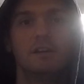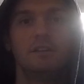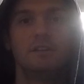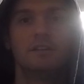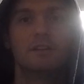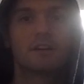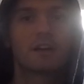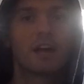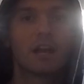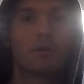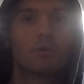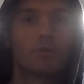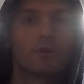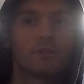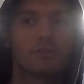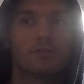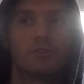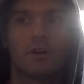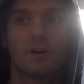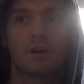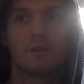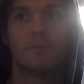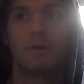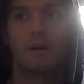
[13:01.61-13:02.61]
I kind of wanted to
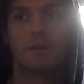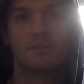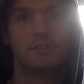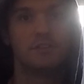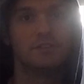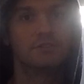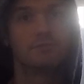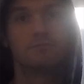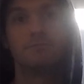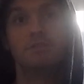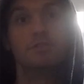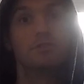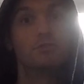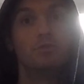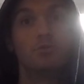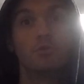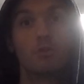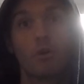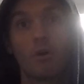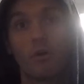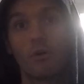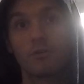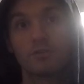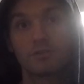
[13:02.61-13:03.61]
talk about these two
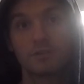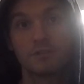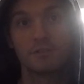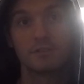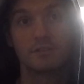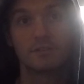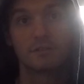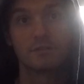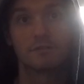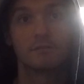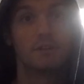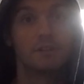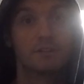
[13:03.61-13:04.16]
cars because